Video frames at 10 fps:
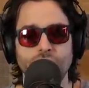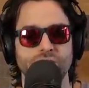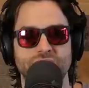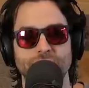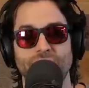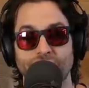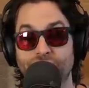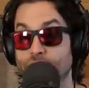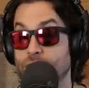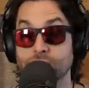could see my
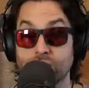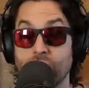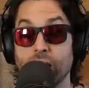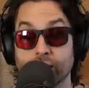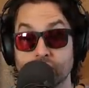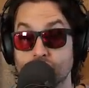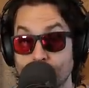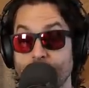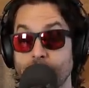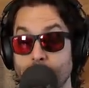fucking cock
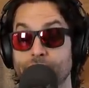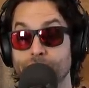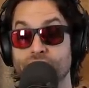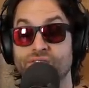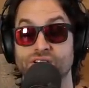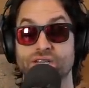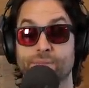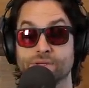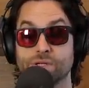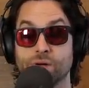straight up in previous
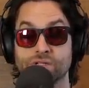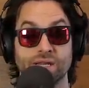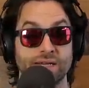episodes.